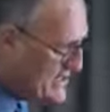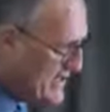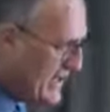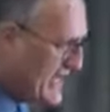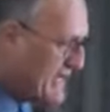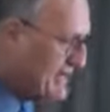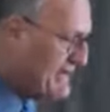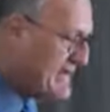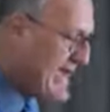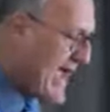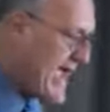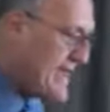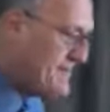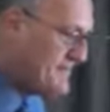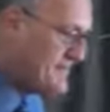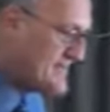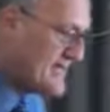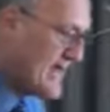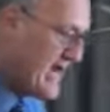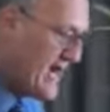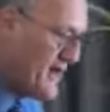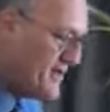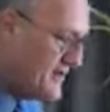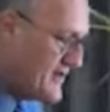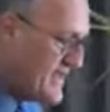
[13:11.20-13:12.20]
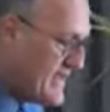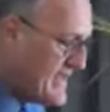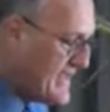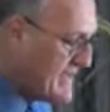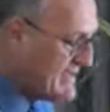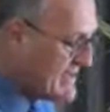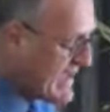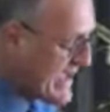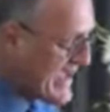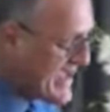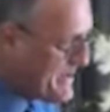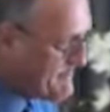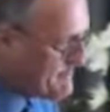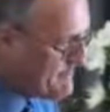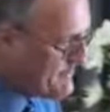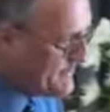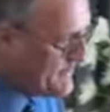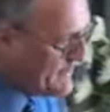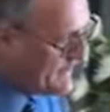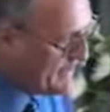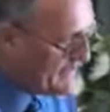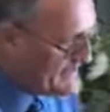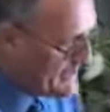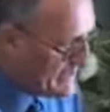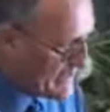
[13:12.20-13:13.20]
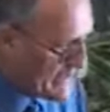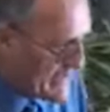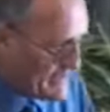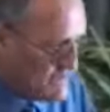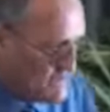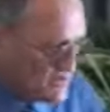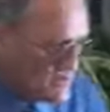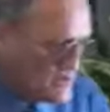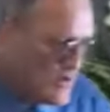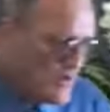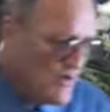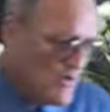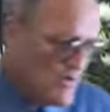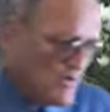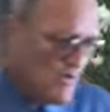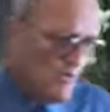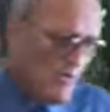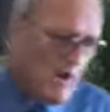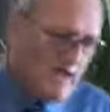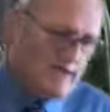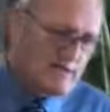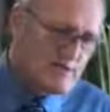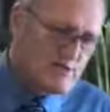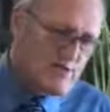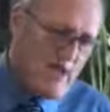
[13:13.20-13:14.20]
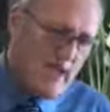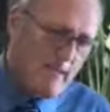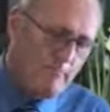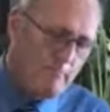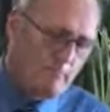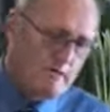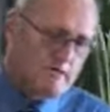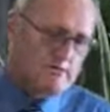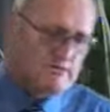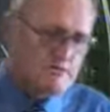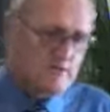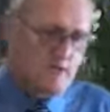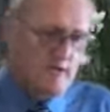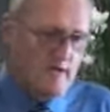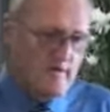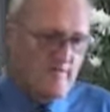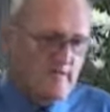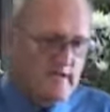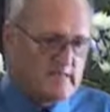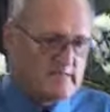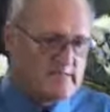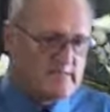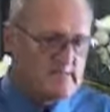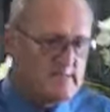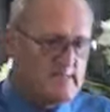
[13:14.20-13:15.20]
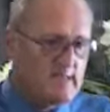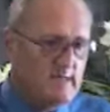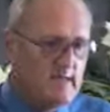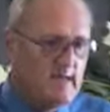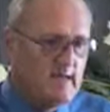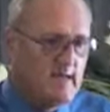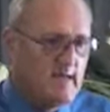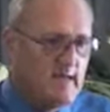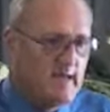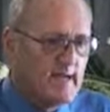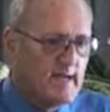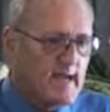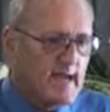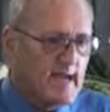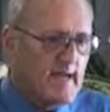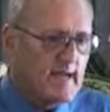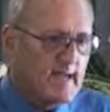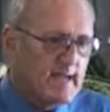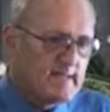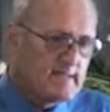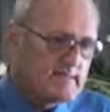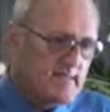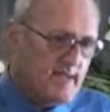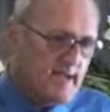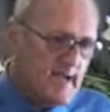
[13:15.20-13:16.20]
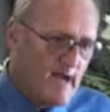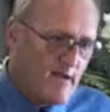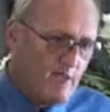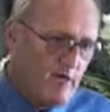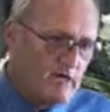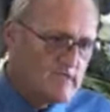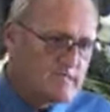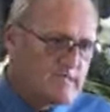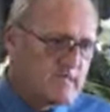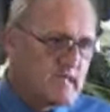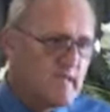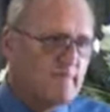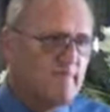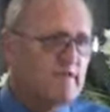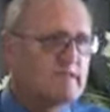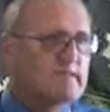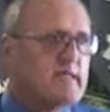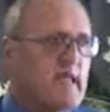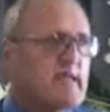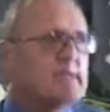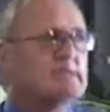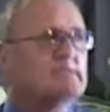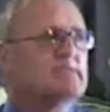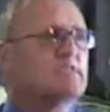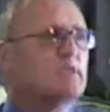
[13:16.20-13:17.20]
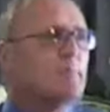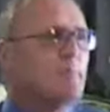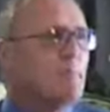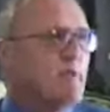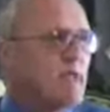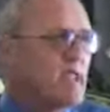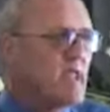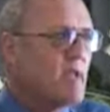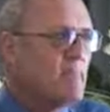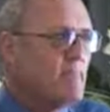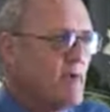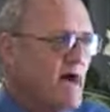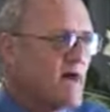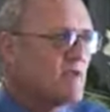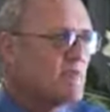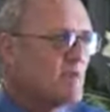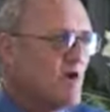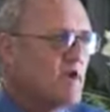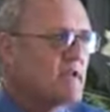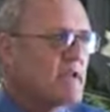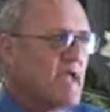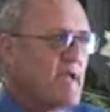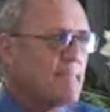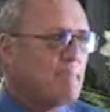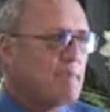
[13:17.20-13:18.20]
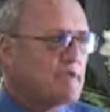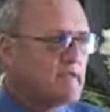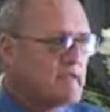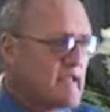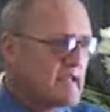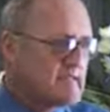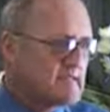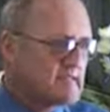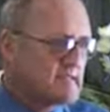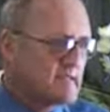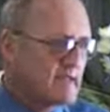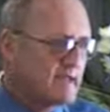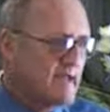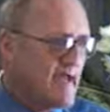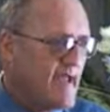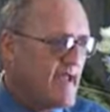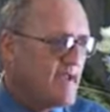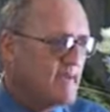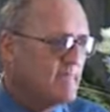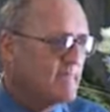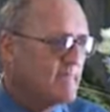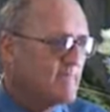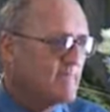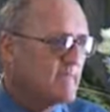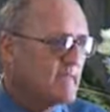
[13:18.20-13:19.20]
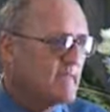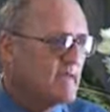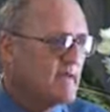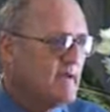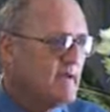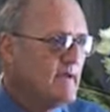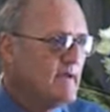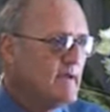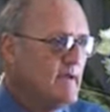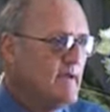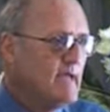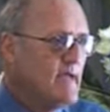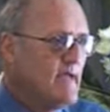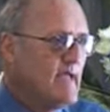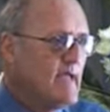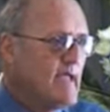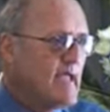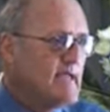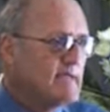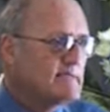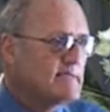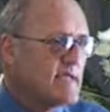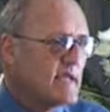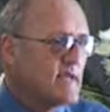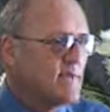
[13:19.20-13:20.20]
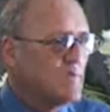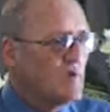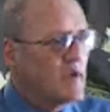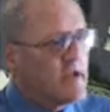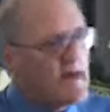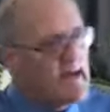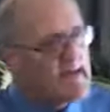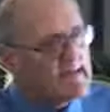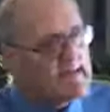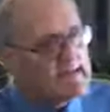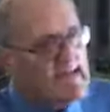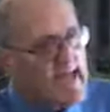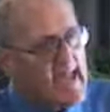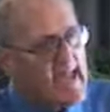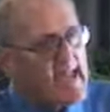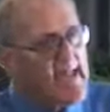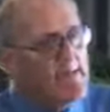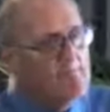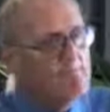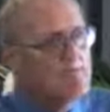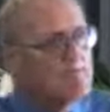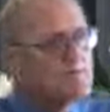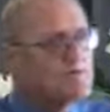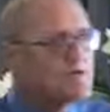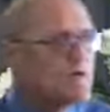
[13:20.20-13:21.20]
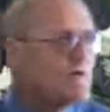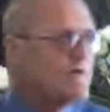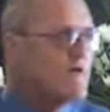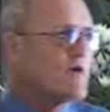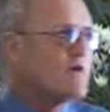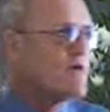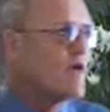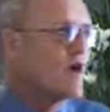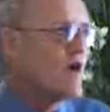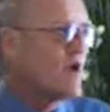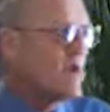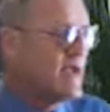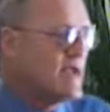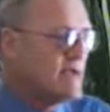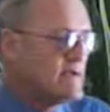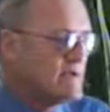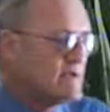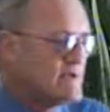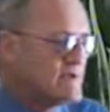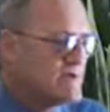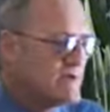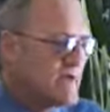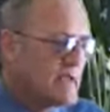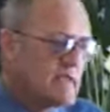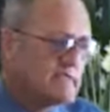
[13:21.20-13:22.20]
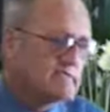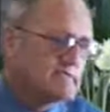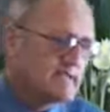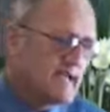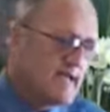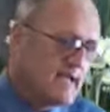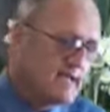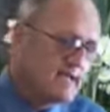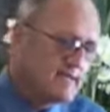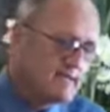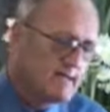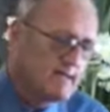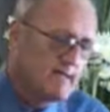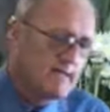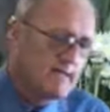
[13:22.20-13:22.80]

in Cape Town, he came into one chapel service. And he said, I want to give a testimony about what happened yesterday. He said, when I came to the college, he said,